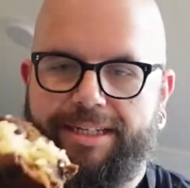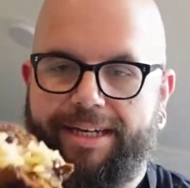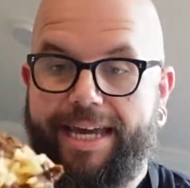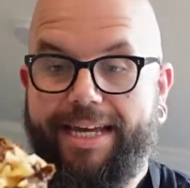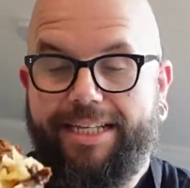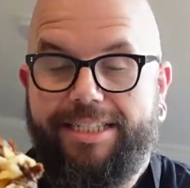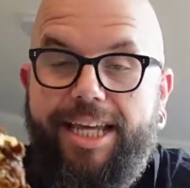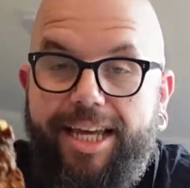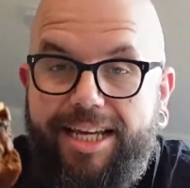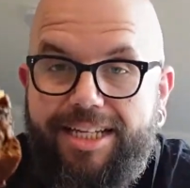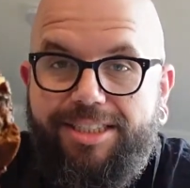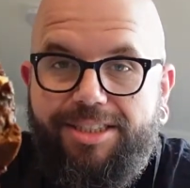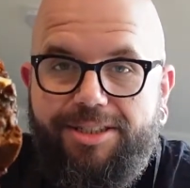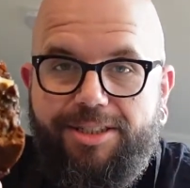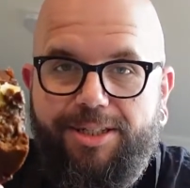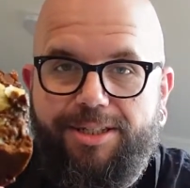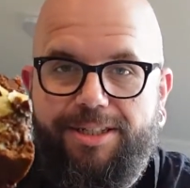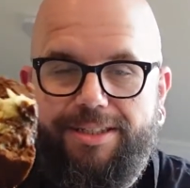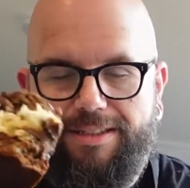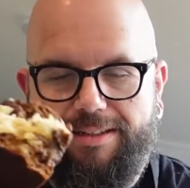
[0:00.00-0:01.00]
It tastes
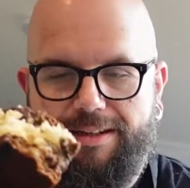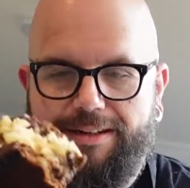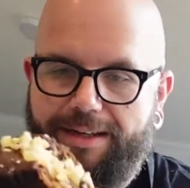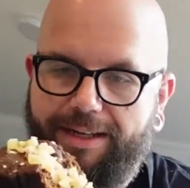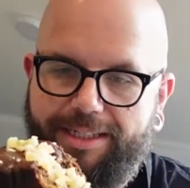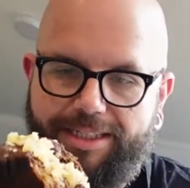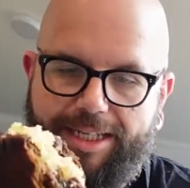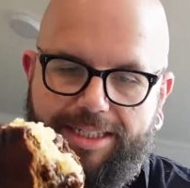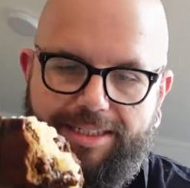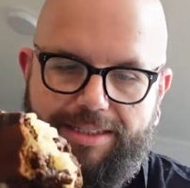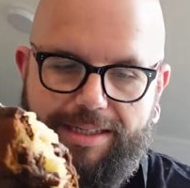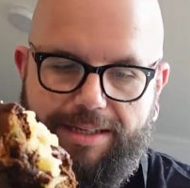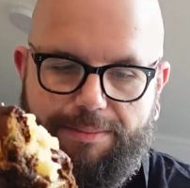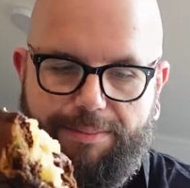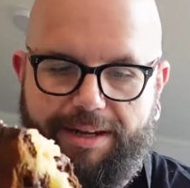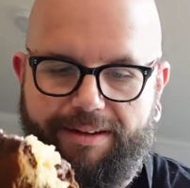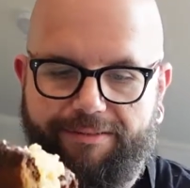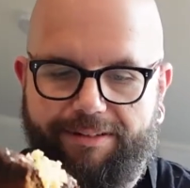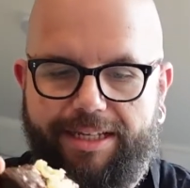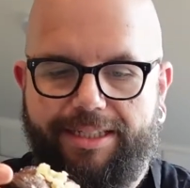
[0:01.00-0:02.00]
good. I tasted a
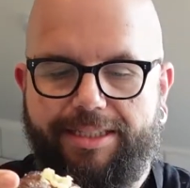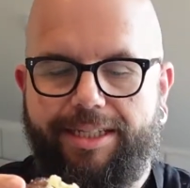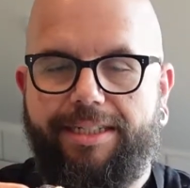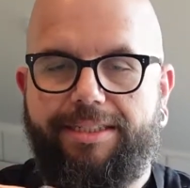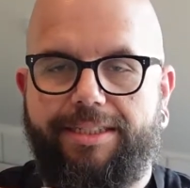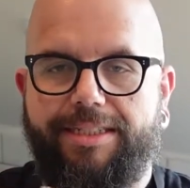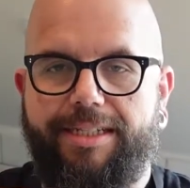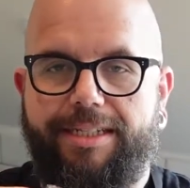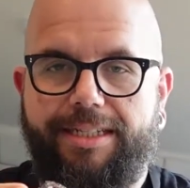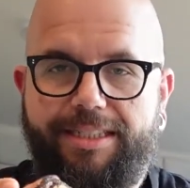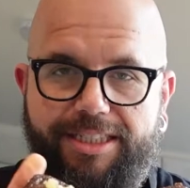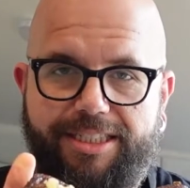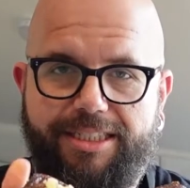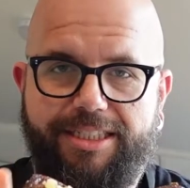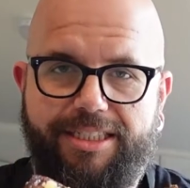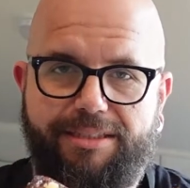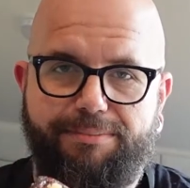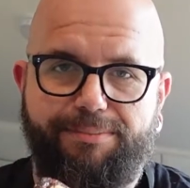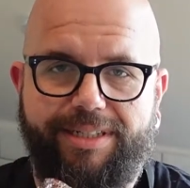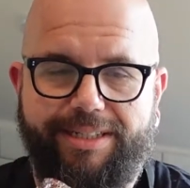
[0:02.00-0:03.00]
bit of it. It tastes
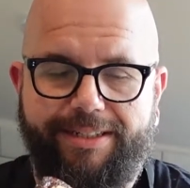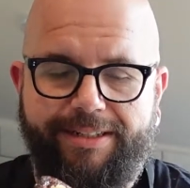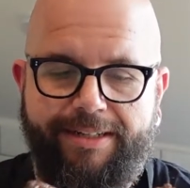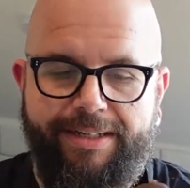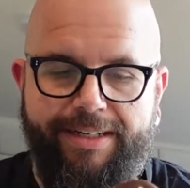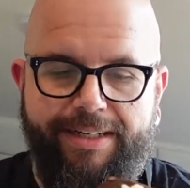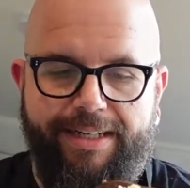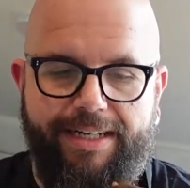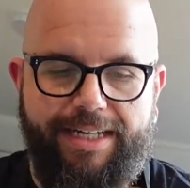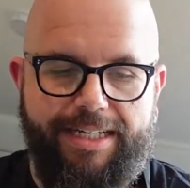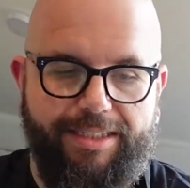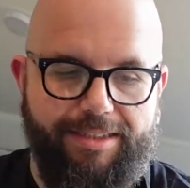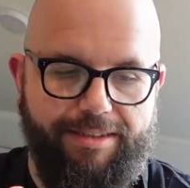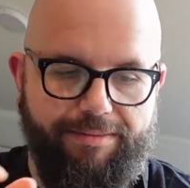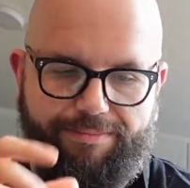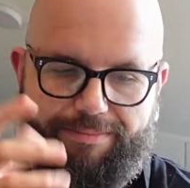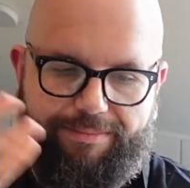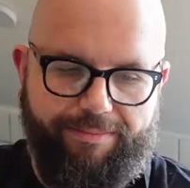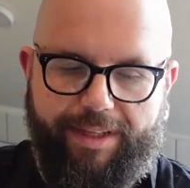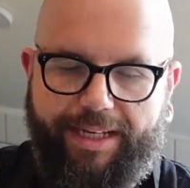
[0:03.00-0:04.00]
delicious, but
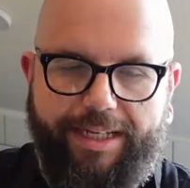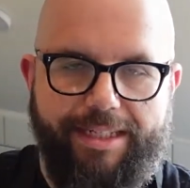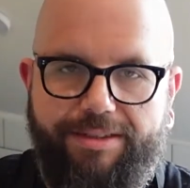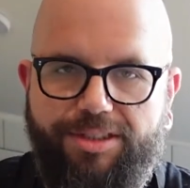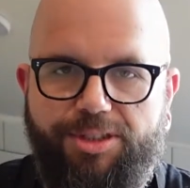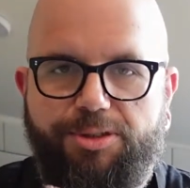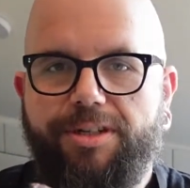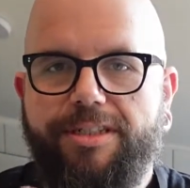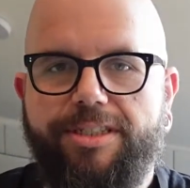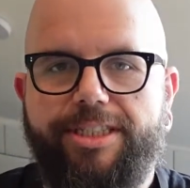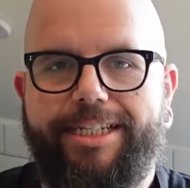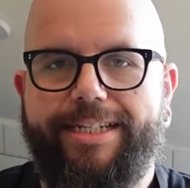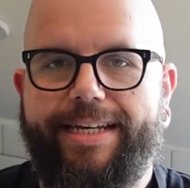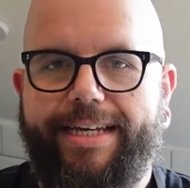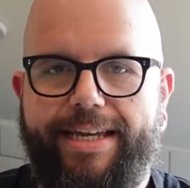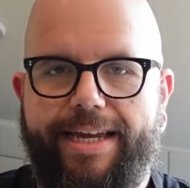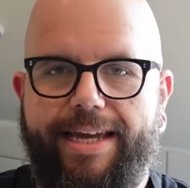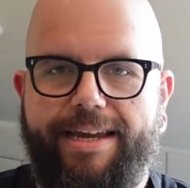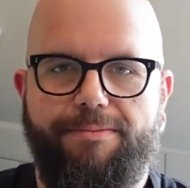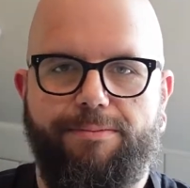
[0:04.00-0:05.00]

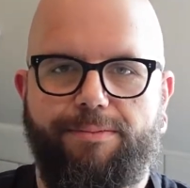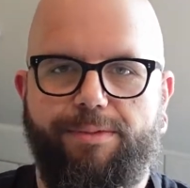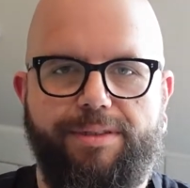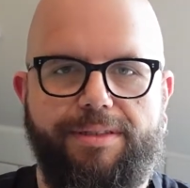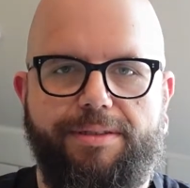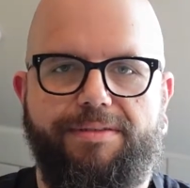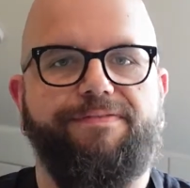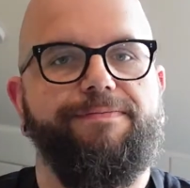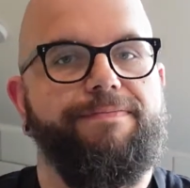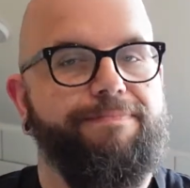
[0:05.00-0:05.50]
structurally it was